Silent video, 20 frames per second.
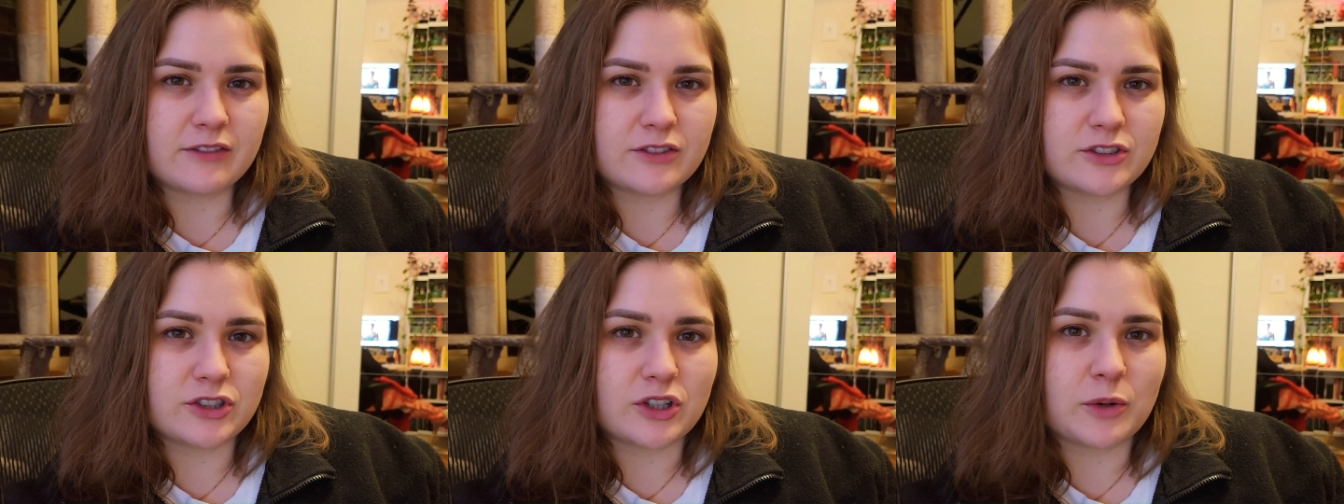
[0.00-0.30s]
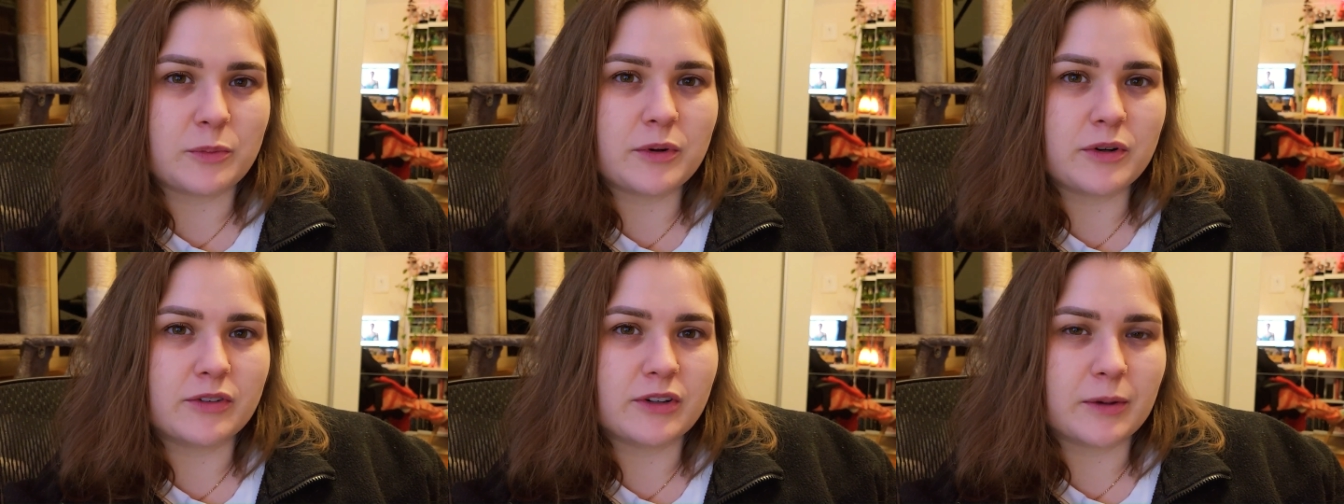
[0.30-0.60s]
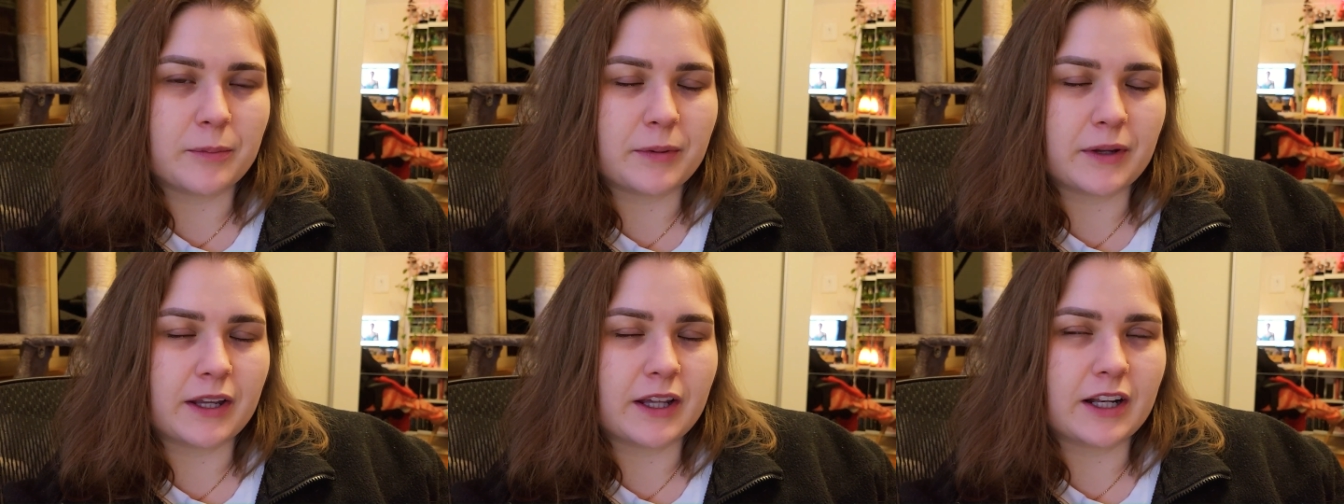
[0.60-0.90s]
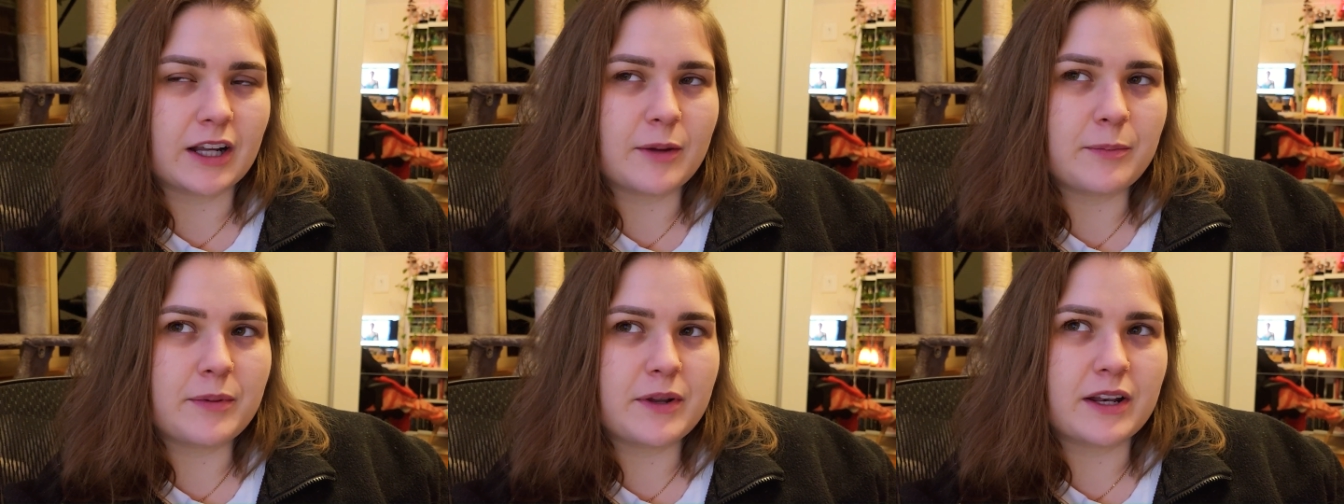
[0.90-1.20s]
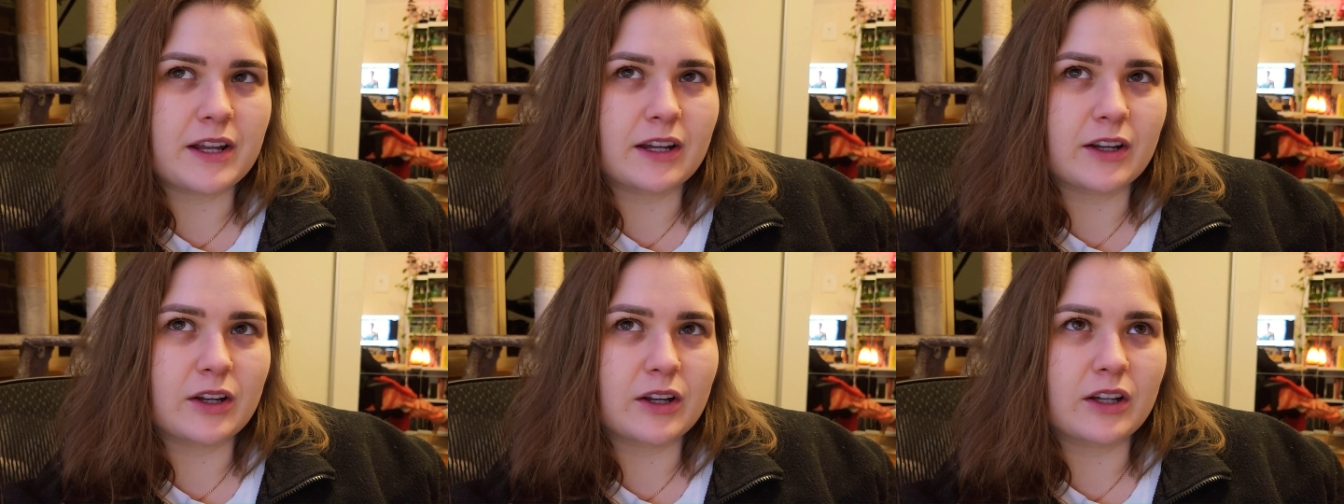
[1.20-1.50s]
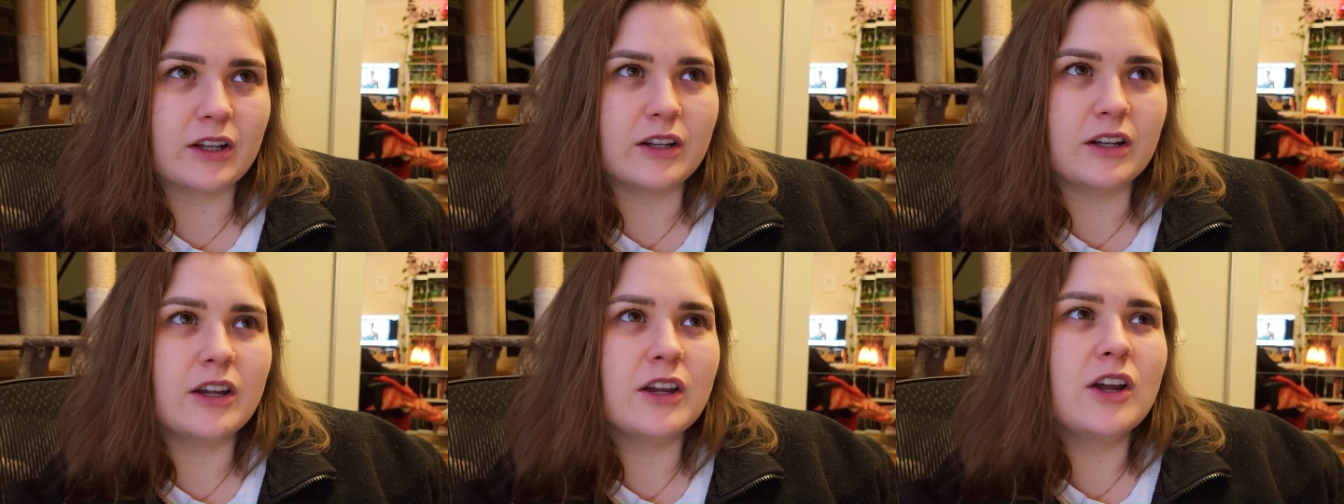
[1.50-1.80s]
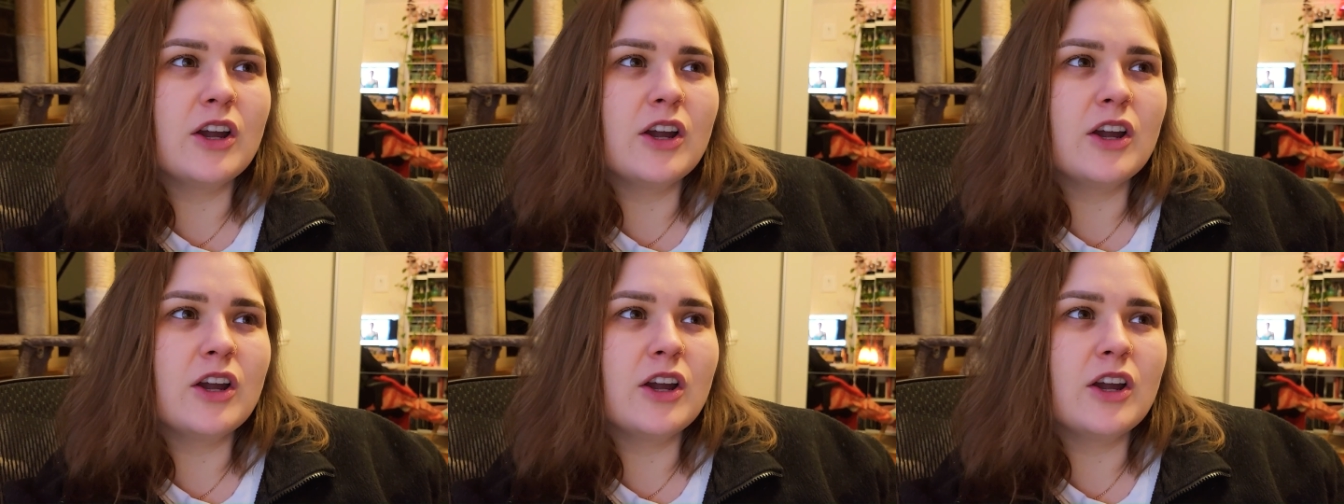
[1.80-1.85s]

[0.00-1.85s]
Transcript: job at wrapping it up and it can